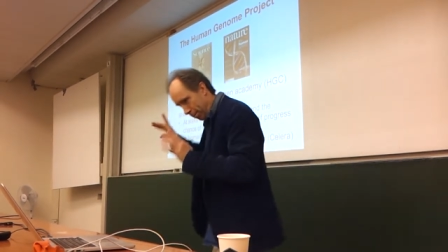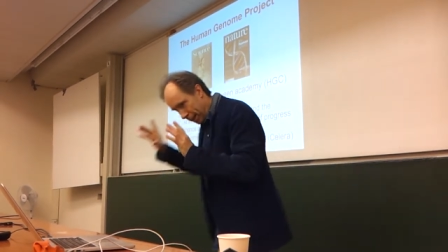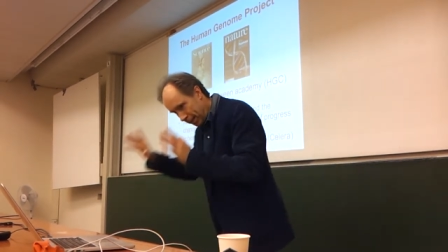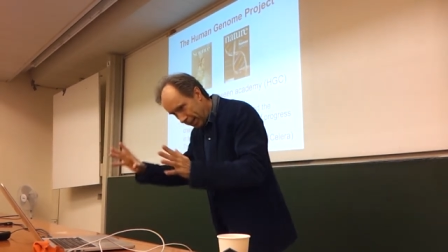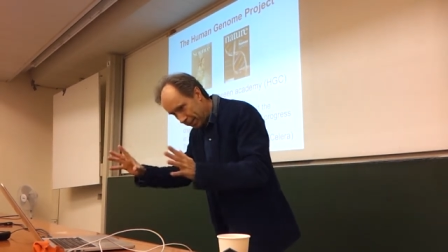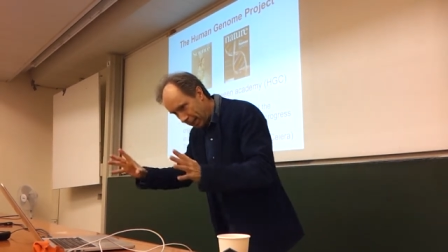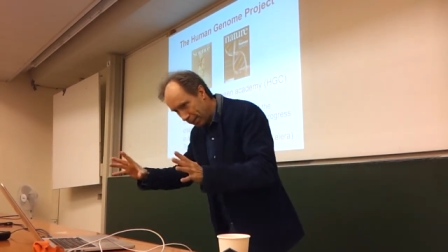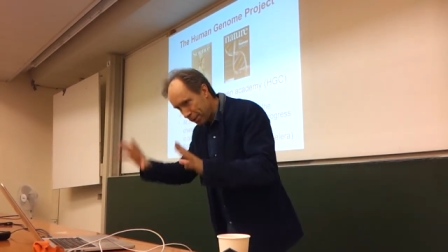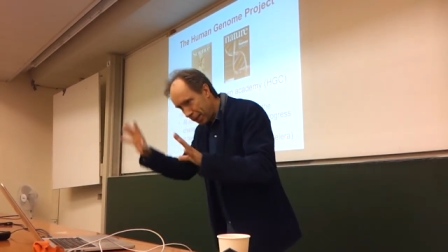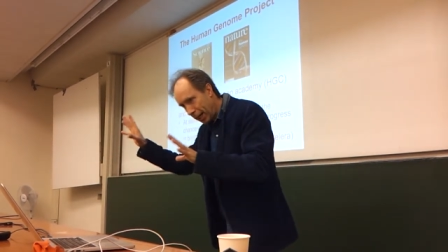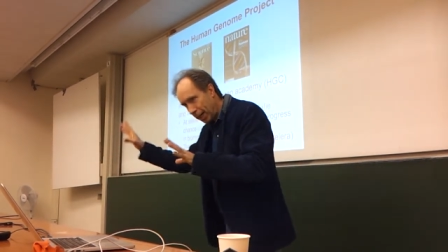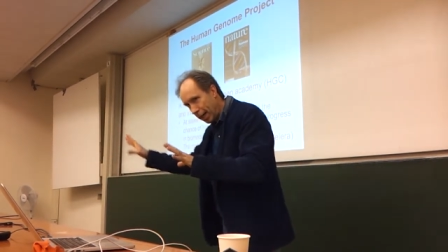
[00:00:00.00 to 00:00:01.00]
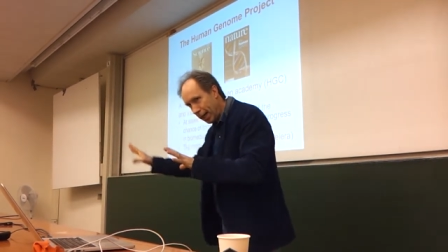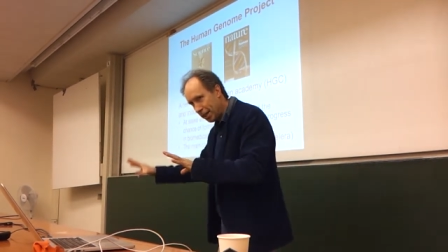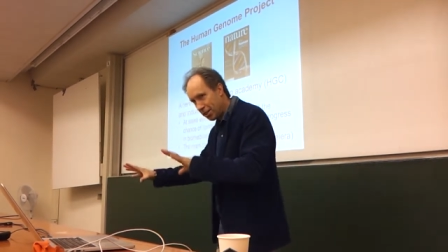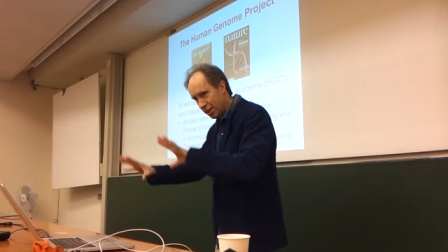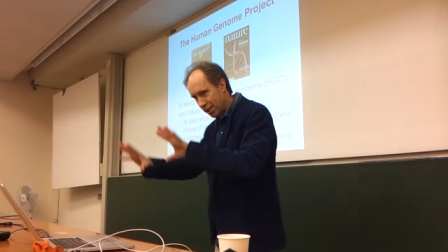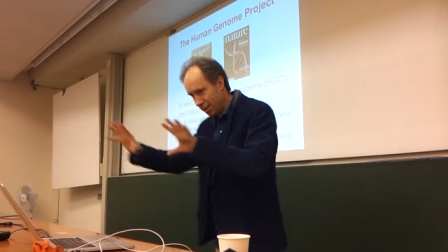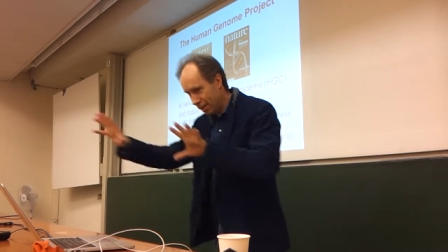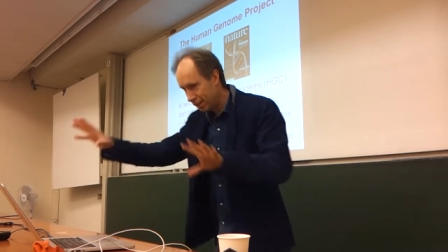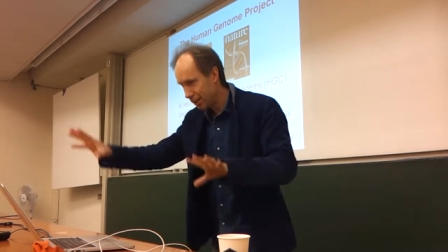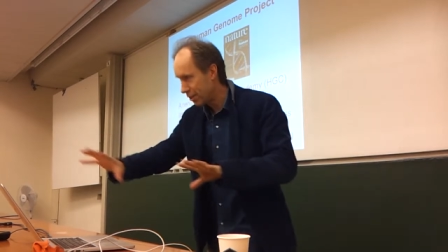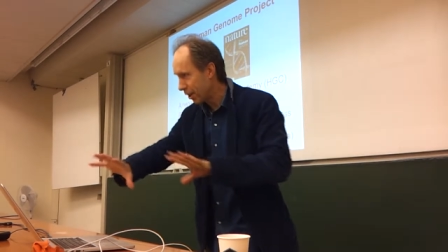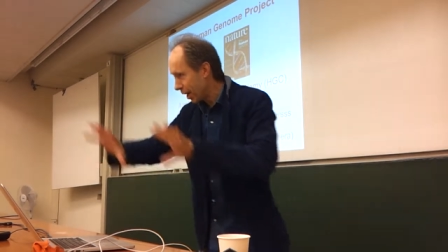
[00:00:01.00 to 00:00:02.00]
by that time, the allies, the,
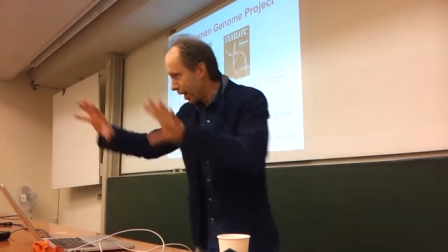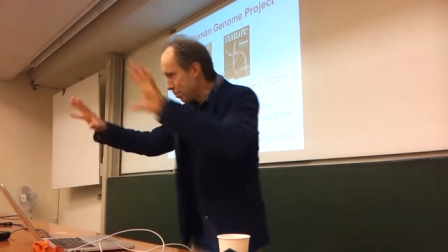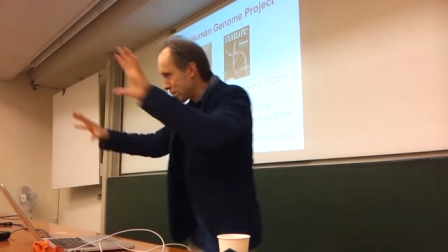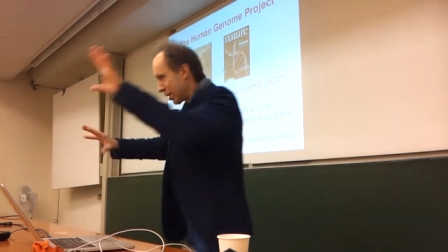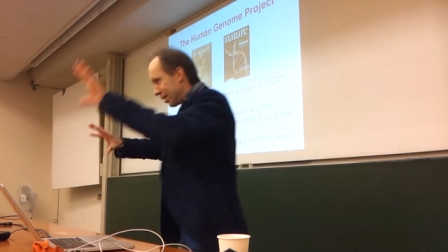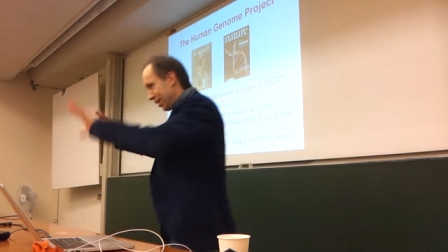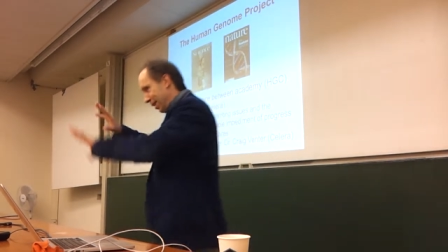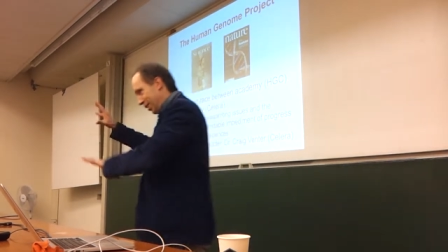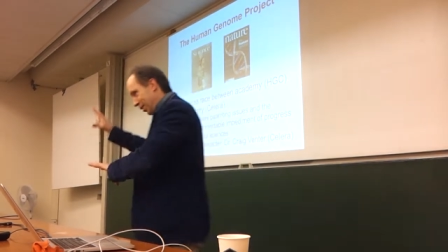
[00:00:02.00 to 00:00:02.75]
the, the labs in